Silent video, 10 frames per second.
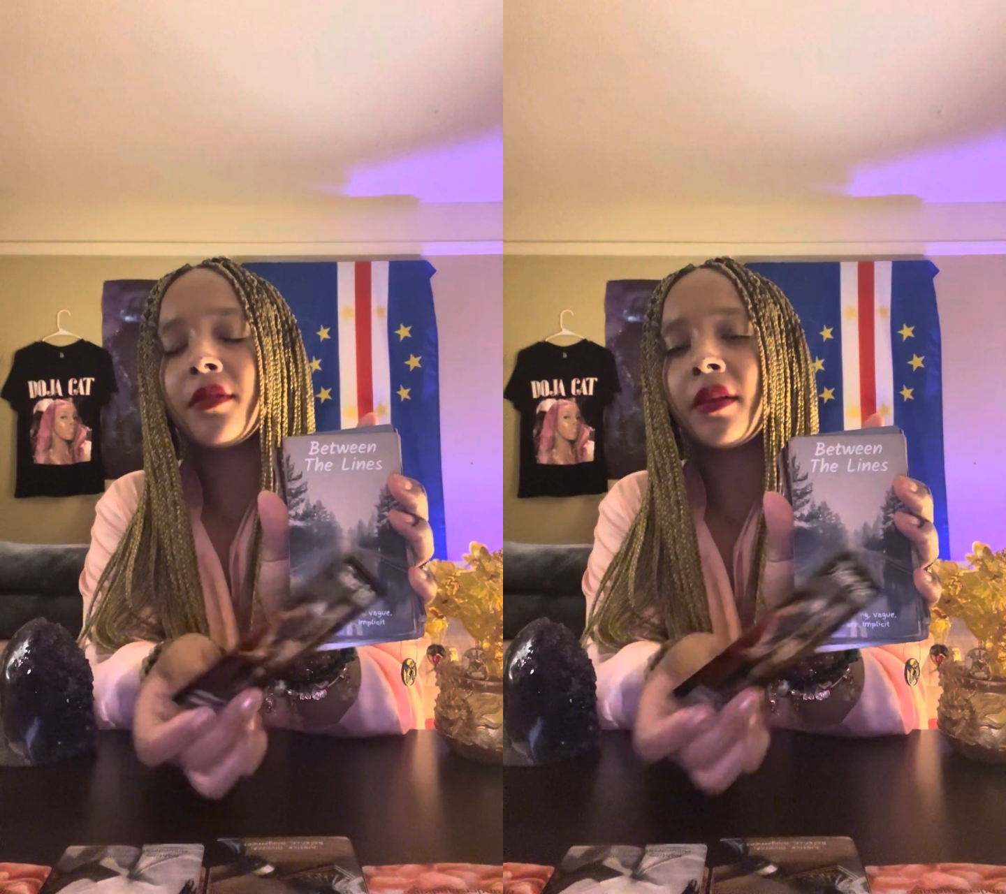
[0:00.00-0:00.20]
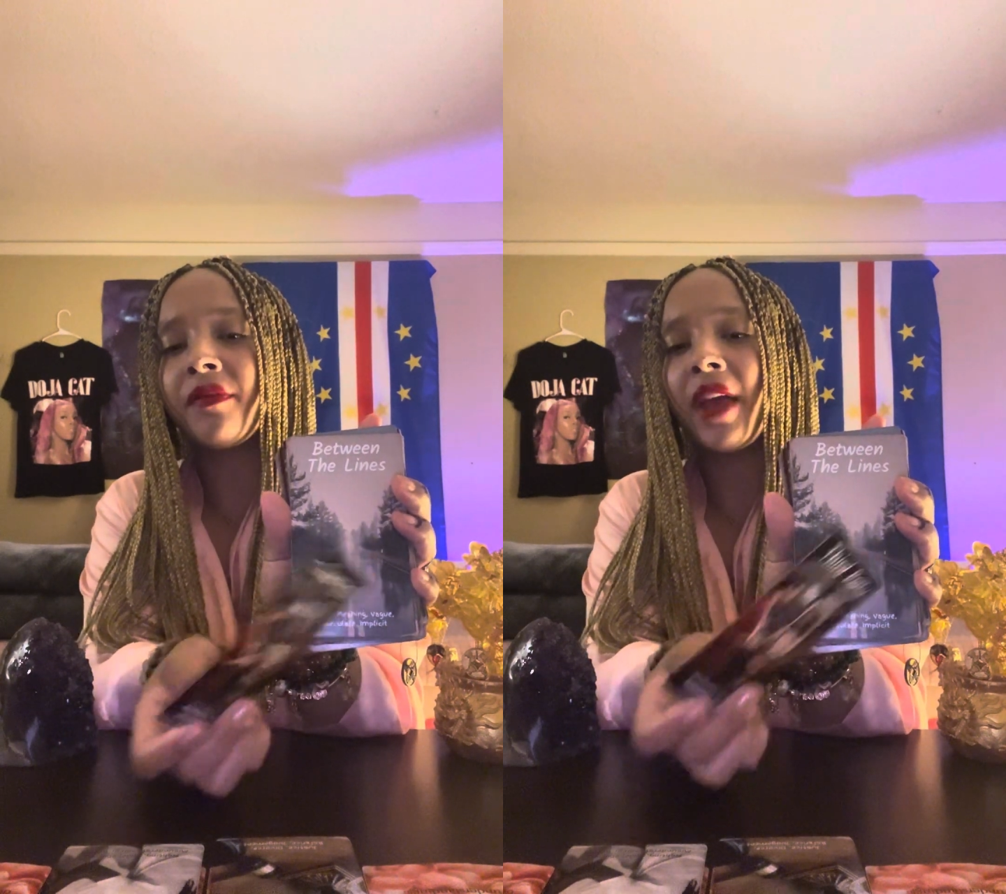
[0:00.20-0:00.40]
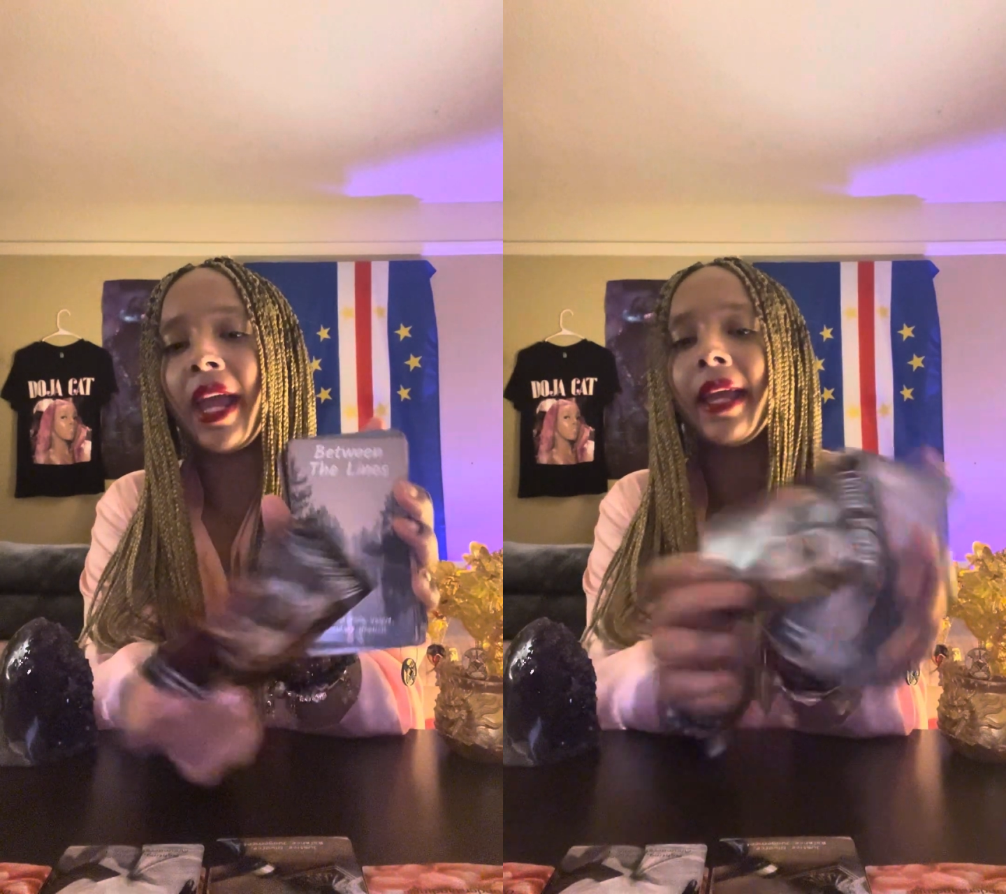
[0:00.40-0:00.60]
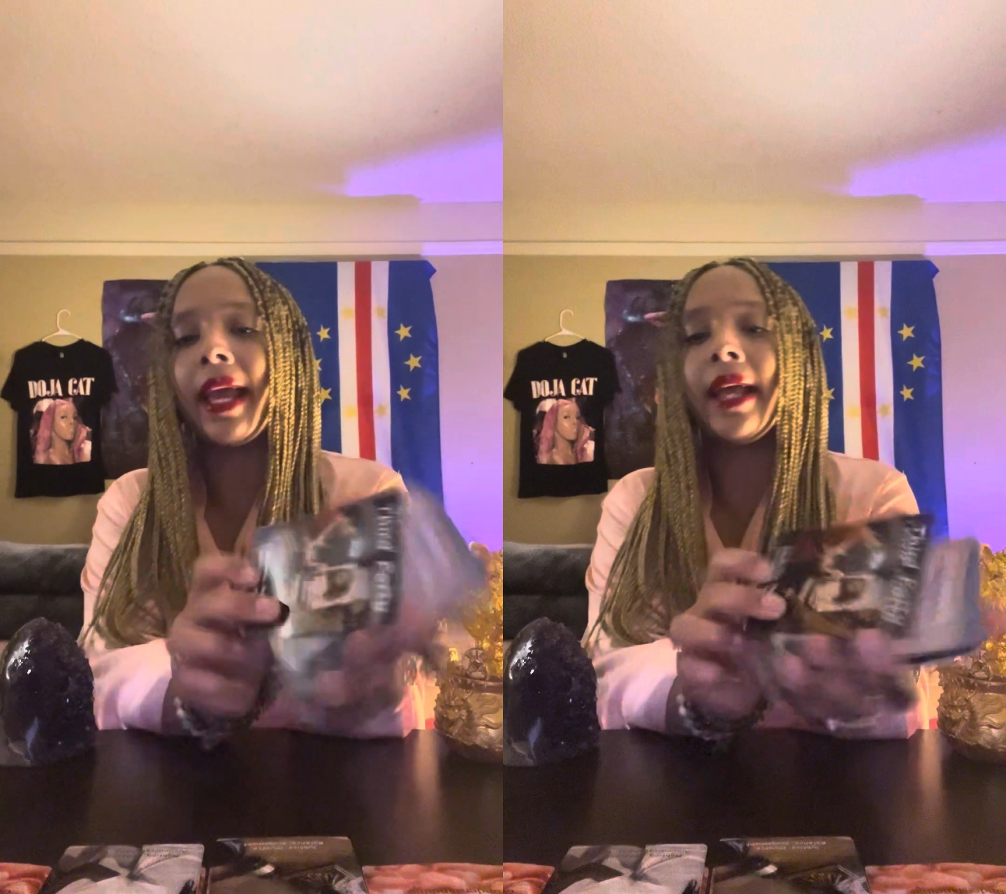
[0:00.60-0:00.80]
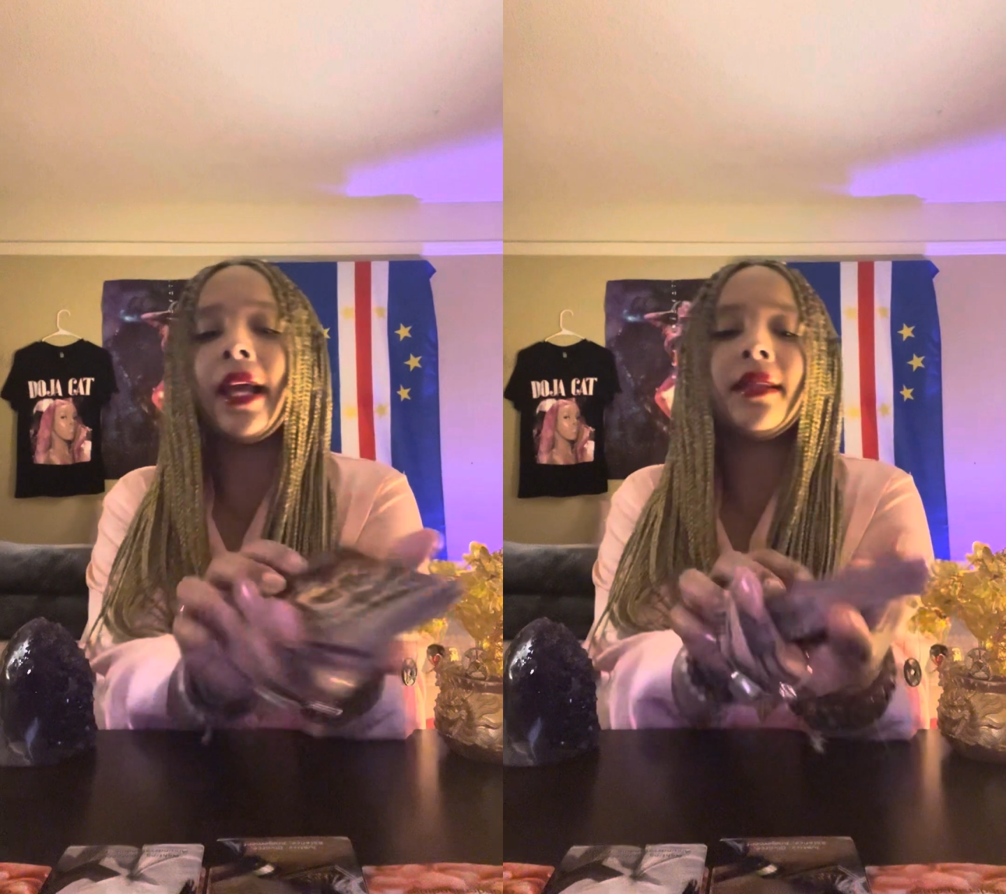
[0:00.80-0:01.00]
The vague
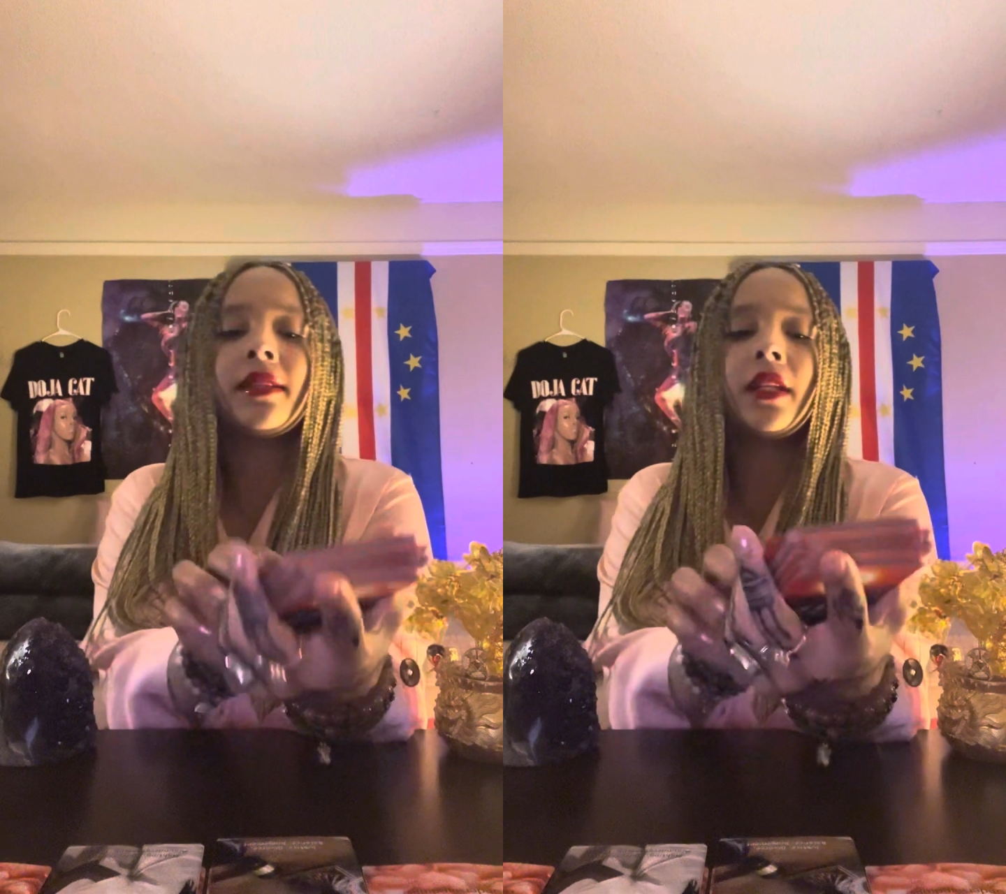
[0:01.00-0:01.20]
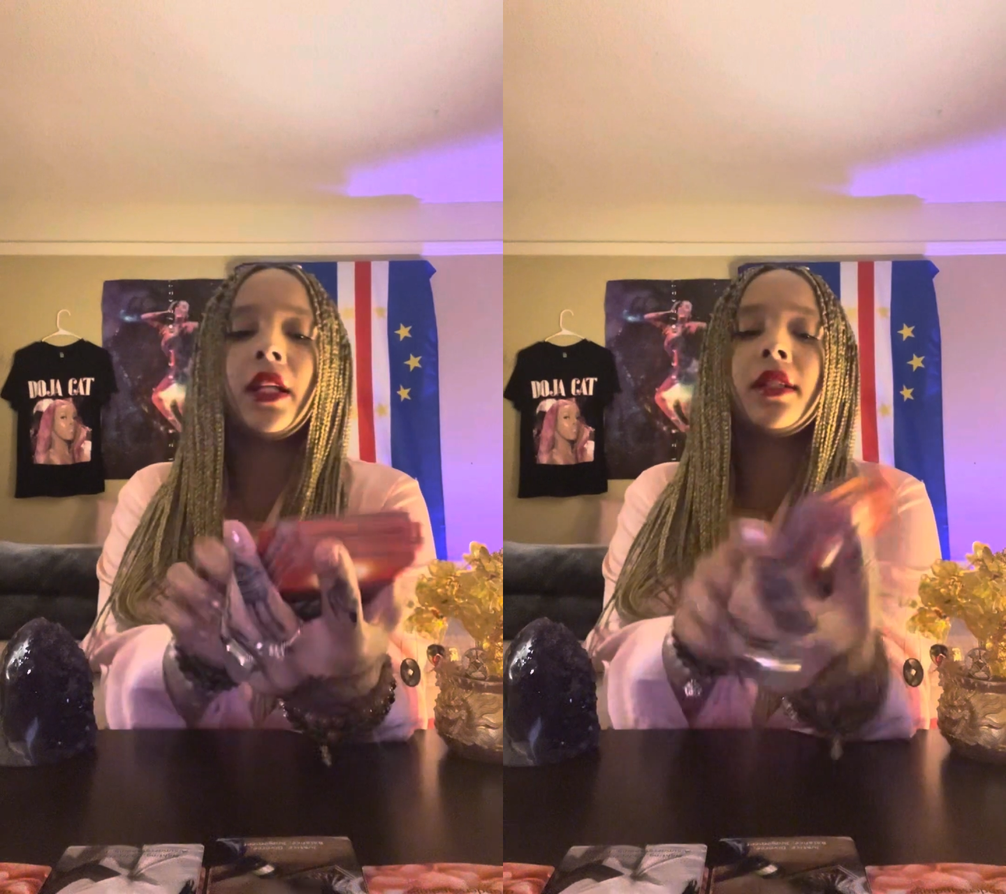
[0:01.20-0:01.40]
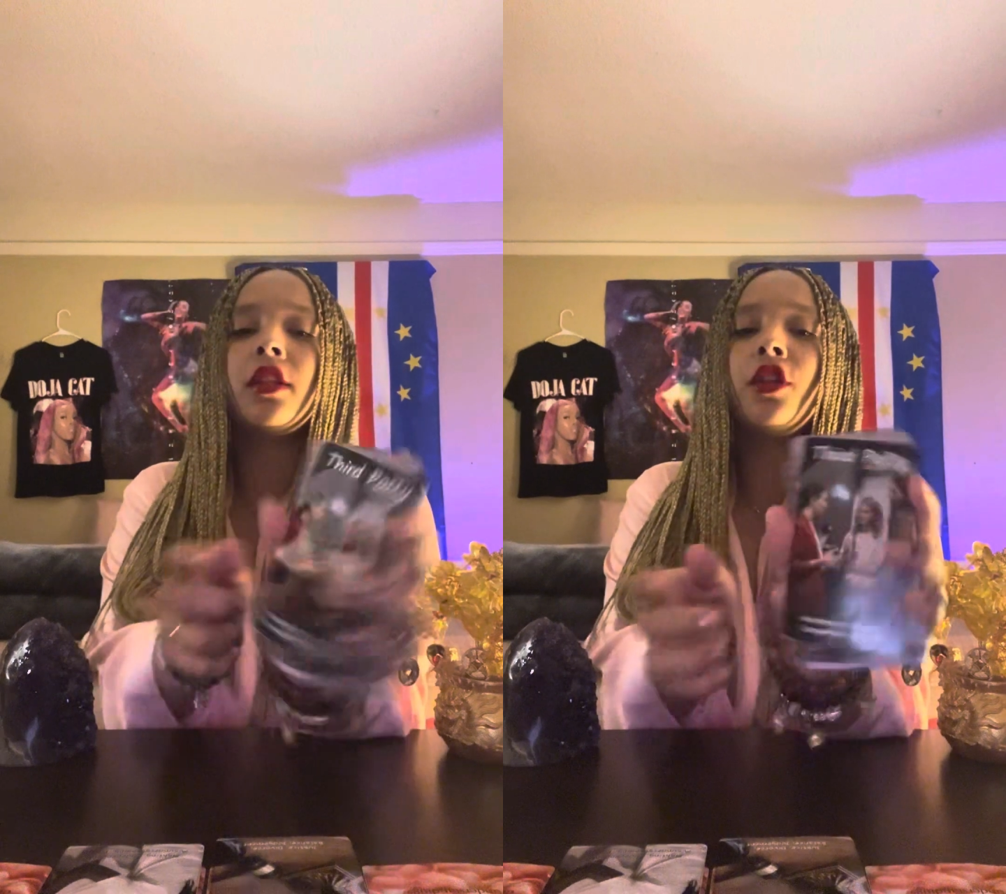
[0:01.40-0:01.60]
incidents,